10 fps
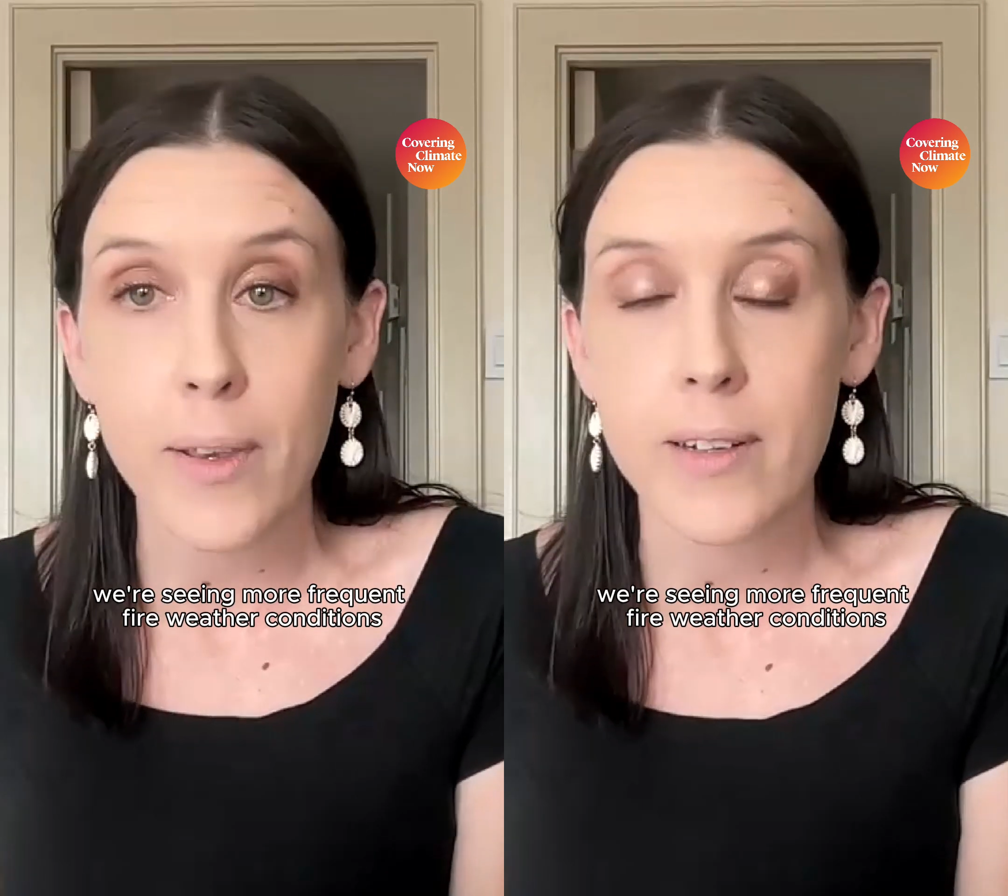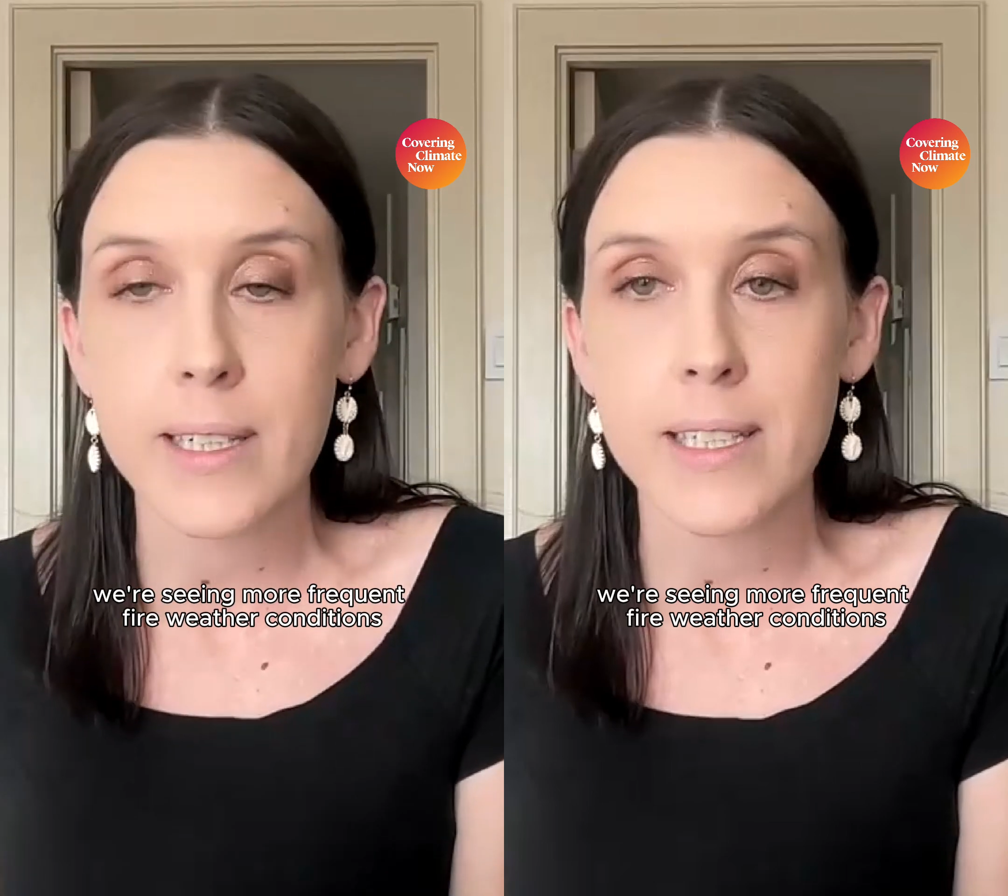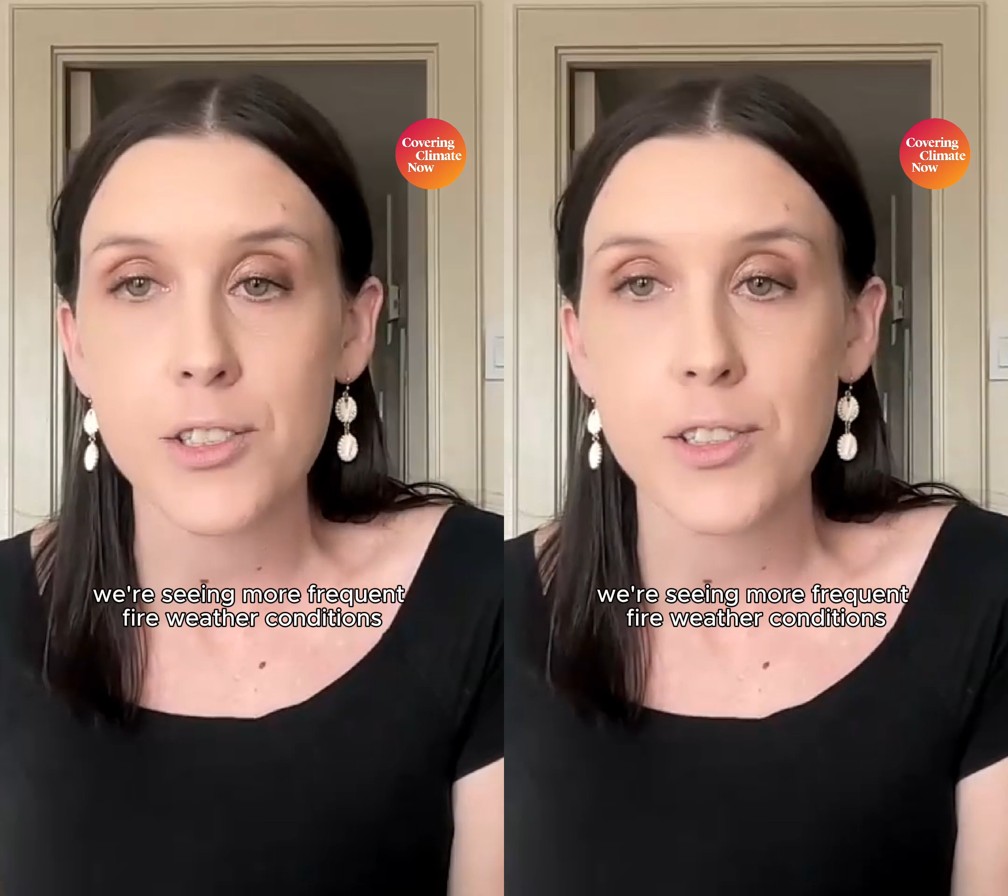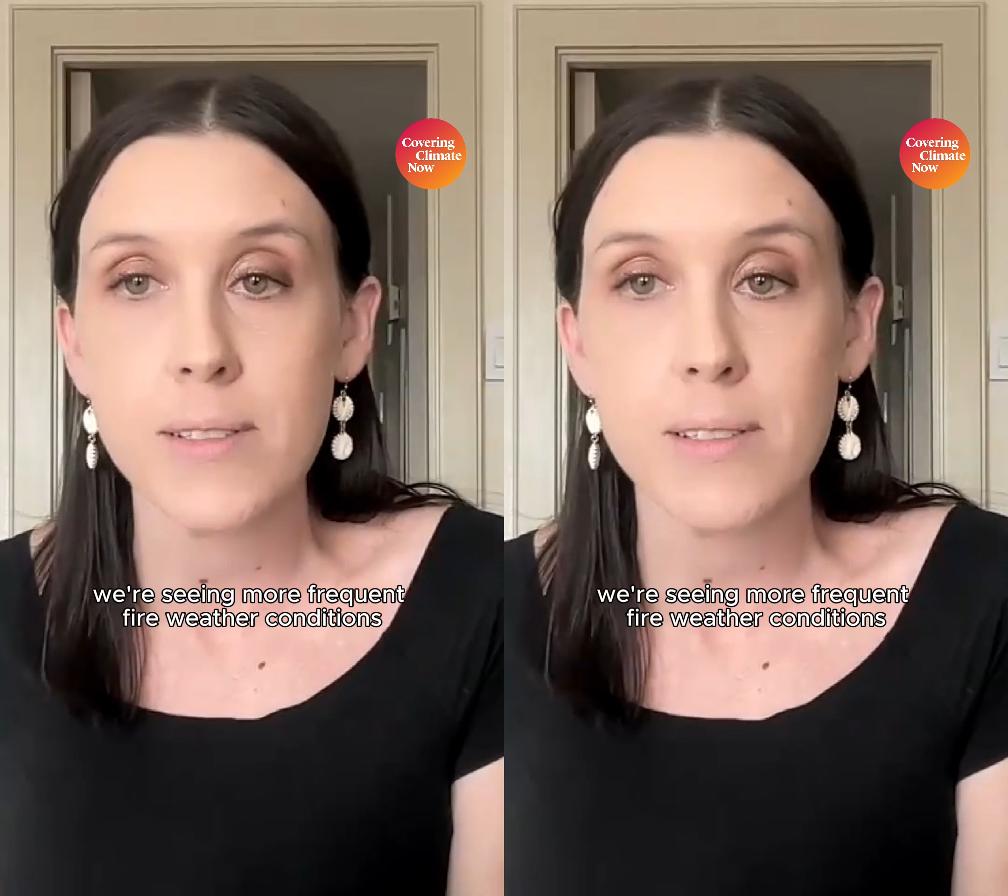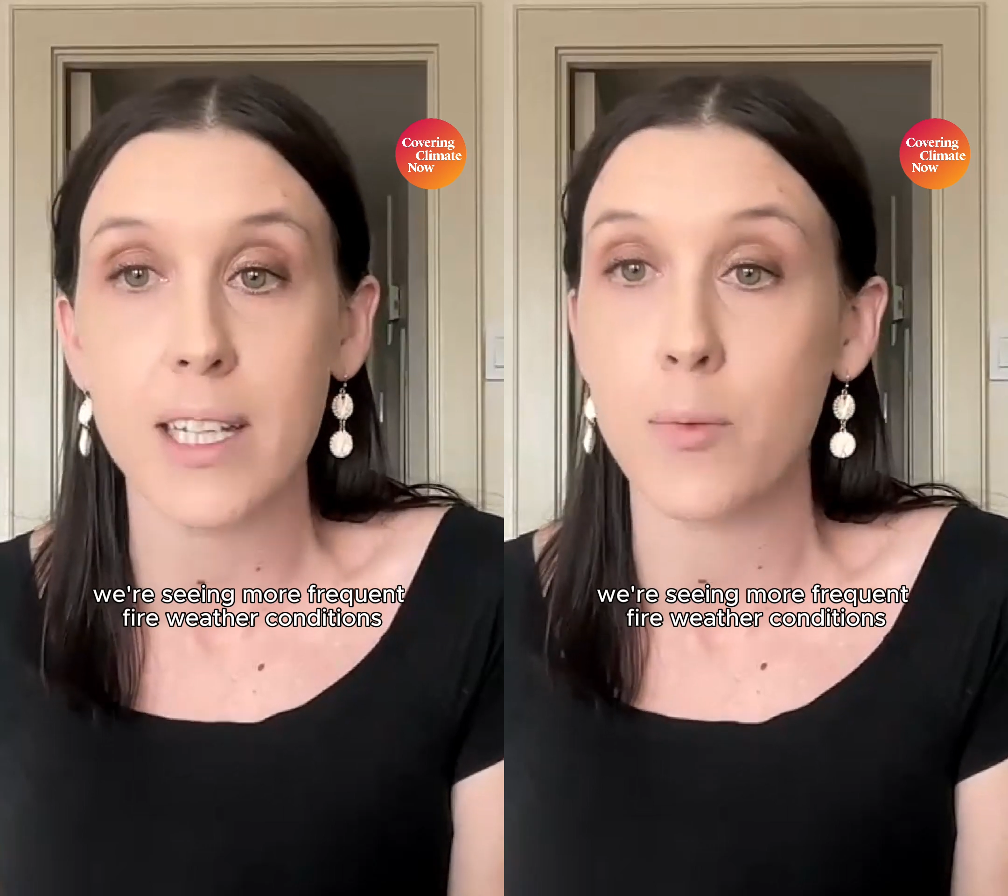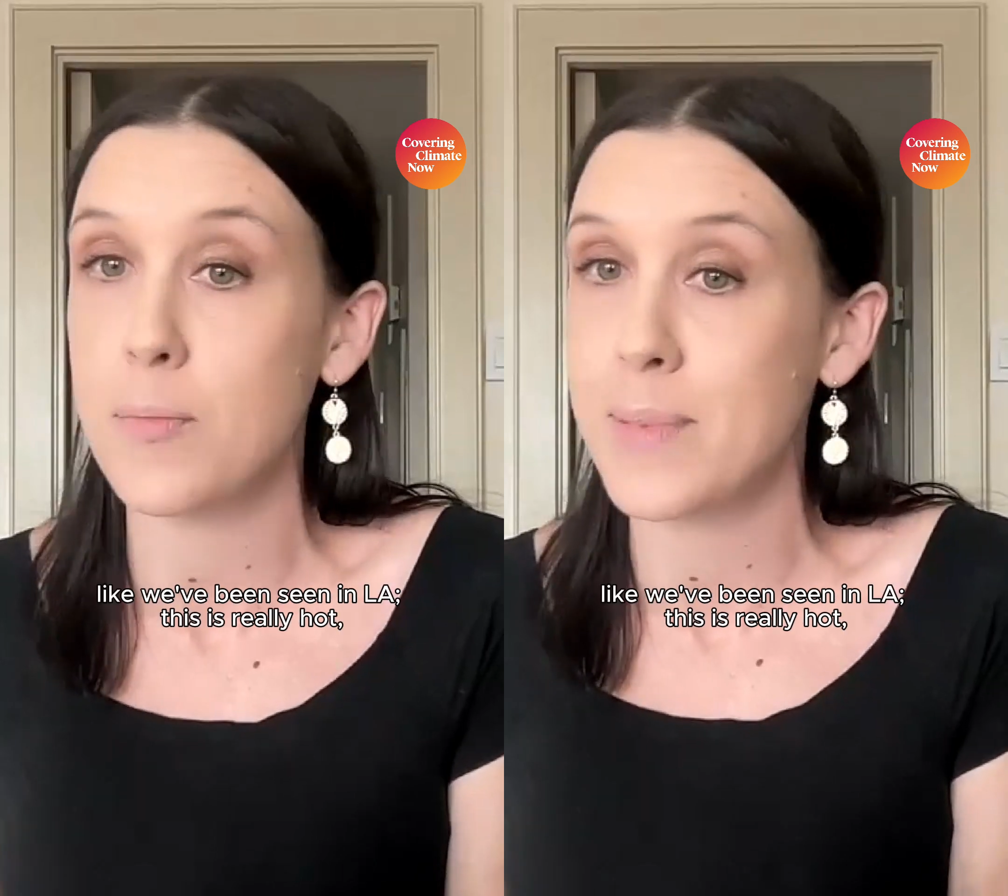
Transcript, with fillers: weather conditions like